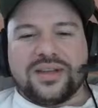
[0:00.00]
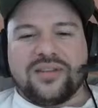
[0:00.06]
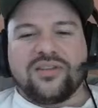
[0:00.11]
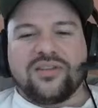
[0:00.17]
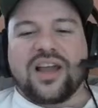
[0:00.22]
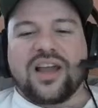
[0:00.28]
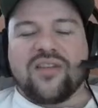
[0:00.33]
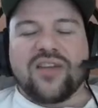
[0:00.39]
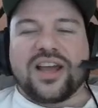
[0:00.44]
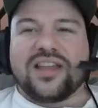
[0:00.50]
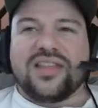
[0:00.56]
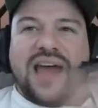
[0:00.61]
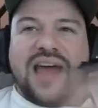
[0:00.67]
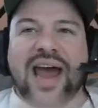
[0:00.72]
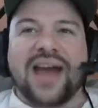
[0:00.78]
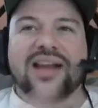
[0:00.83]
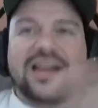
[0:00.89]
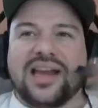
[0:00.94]
Like
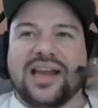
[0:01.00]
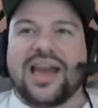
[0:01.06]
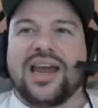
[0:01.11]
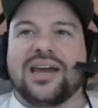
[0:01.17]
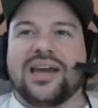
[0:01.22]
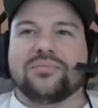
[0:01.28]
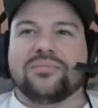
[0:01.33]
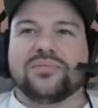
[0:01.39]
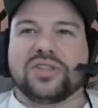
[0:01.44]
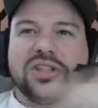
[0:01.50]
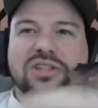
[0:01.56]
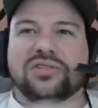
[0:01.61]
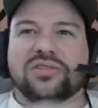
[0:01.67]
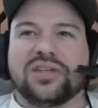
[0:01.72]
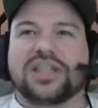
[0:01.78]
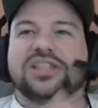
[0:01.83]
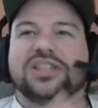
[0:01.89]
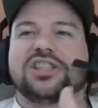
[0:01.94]
that game just
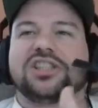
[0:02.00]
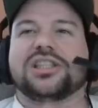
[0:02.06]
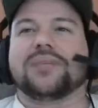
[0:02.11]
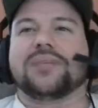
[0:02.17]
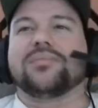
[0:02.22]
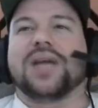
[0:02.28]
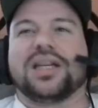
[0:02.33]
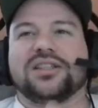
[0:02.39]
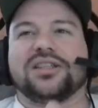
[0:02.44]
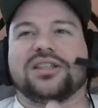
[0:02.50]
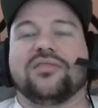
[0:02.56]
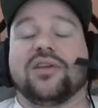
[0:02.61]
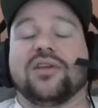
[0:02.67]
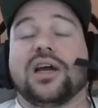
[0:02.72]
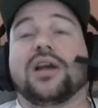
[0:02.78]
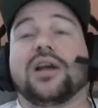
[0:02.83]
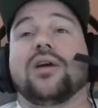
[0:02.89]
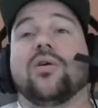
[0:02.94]
like cemented
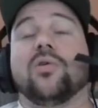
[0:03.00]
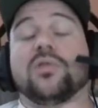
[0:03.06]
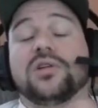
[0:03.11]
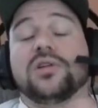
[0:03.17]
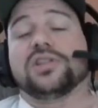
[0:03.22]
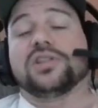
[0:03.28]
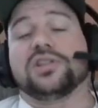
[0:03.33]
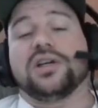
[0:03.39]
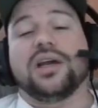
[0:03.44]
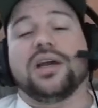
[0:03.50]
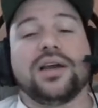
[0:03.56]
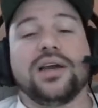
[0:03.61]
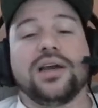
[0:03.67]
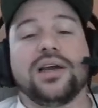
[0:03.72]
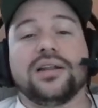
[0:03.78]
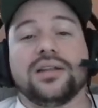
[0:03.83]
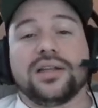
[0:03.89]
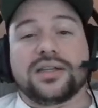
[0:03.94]
like holy shit,
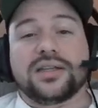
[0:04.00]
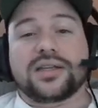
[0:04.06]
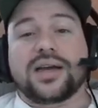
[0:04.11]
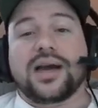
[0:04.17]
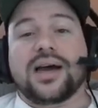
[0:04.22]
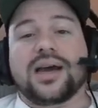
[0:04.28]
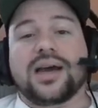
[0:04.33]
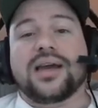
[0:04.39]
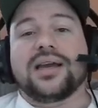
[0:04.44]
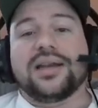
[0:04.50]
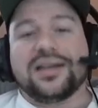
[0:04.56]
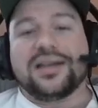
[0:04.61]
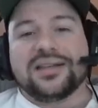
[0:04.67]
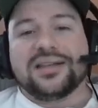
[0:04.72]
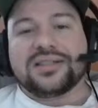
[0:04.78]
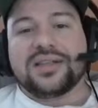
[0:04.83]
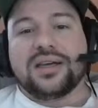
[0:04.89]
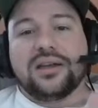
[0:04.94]
this guy
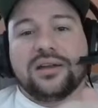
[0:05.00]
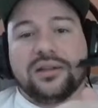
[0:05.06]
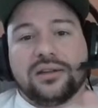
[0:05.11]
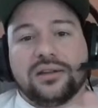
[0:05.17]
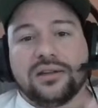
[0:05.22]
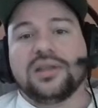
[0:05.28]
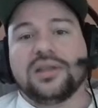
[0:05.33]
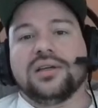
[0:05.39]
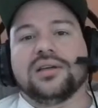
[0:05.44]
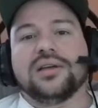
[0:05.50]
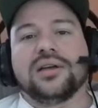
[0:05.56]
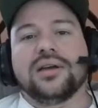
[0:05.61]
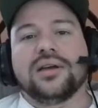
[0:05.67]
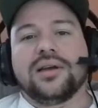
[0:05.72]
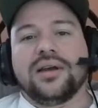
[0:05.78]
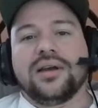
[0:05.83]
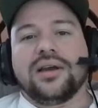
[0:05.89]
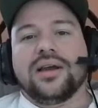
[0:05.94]
is elite.
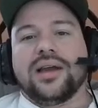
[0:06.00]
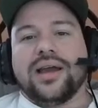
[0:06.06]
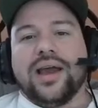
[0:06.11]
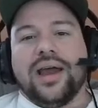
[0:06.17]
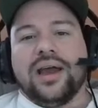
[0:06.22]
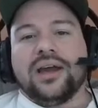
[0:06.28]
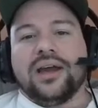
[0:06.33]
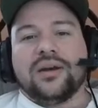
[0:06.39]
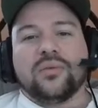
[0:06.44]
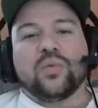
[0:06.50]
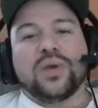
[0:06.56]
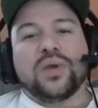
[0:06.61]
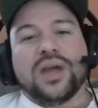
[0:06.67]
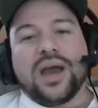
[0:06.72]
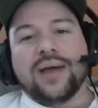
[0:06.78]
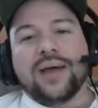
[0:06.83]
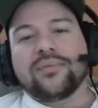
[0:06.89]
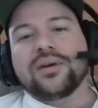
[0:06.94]
And we
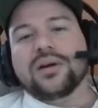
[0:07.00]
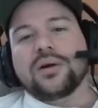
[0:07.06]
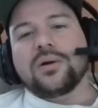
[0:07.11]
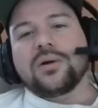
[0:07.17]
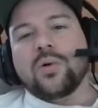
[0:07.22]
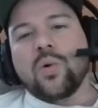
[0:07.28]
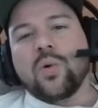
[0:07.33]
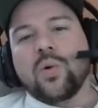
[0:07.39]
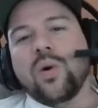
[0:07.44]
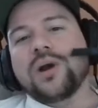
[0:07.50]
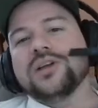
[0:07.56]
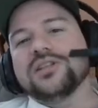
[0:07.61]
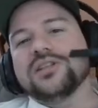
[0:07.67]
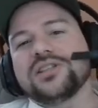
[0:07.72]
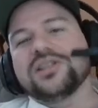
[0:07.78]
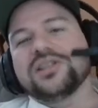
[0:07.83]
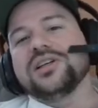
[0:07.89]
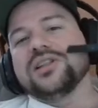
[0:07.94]
haven't quite
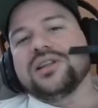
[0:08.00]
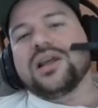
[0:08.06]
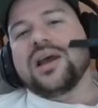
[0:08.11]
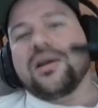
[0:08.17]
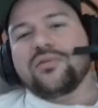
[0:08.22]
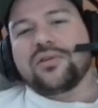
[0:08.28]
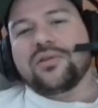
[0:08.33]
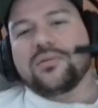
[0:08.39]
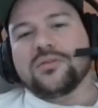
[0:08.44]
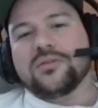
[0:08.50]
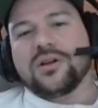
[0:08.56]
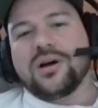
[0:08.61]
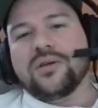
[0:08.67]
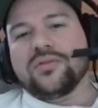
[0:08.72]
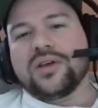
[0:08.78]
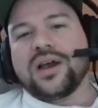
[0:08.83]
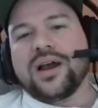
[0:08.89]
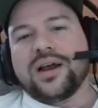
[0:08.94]
seen that from
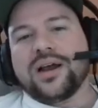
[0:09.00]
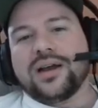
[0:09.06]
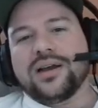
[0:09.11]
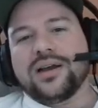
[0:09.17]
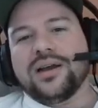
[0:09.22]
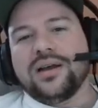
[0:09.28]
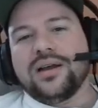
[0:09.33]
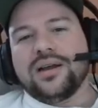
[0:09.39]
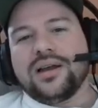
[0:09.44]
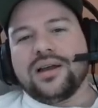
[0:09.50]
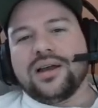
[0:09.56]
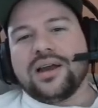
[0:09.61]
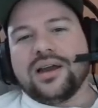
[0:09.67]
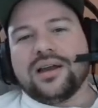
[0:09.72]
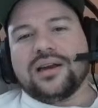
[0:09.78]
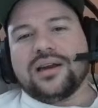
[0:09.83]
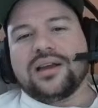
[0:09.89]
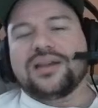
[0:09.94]
Love yet.
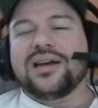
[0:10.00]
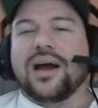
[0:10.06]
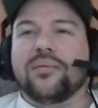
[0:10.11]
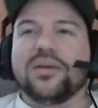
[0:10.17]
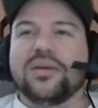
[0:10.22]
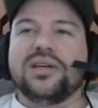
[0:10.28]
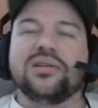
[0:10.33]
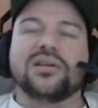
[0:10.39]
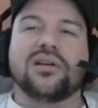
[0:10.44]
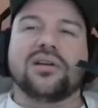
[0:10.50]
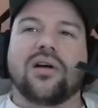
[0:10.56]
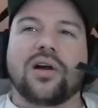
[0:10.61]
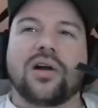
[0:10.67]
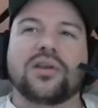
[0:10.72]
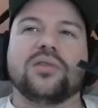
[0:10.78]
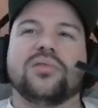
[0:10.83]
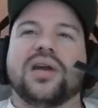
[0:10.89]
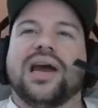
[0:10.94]
And I mean, you could
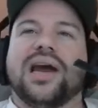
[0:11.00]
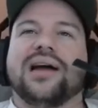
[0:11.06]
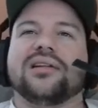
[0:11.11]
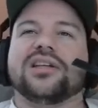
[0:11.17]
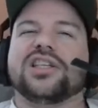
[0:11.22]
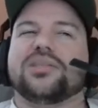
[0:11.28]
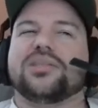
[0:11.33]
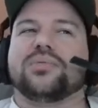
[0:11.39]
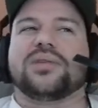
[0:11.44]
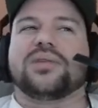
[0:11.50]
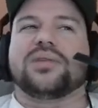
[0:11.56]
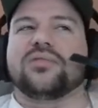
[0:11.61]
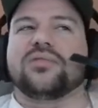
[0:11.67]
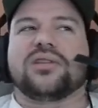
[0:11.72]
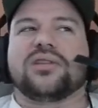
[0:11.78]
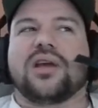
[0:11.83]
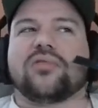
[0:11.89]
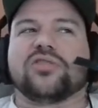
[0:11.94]
argue Dallas, but
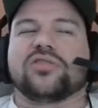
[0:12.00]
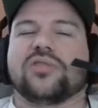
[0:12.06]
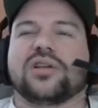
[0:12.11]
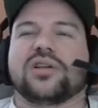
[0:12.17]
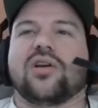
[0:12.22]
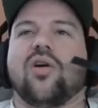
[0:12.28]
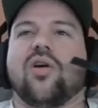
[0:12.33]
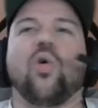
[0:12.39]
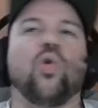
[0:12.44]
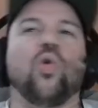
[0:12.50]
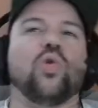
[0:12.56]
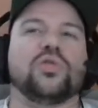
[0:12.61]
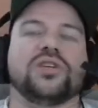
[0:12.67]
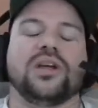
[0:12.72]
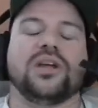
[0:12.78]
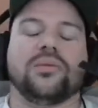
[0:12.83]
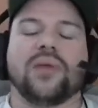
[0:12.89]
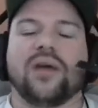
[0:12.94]
that was like a whole
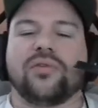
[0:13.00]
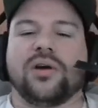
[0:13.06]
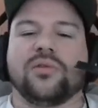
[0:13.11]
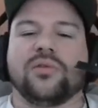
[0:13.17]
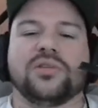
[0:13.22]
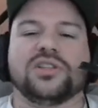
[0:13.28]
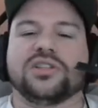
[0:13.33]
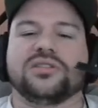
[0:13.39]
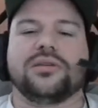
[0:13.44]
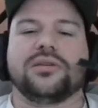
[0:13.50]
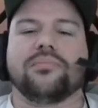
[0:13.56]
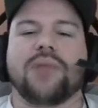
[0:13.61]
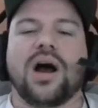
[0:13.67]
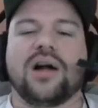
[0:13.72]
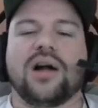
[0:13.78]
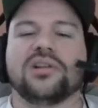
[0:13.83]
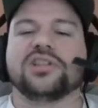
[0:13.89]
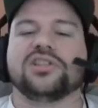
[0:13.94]
team effort. We just
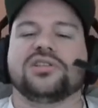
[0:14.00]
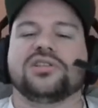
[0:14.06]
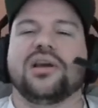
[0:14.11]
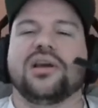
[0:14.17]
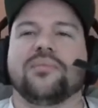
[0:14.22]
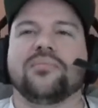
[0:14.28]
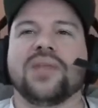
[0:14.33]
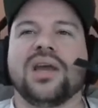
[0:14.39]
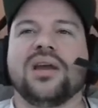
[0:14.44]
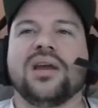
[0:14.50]
demolished them.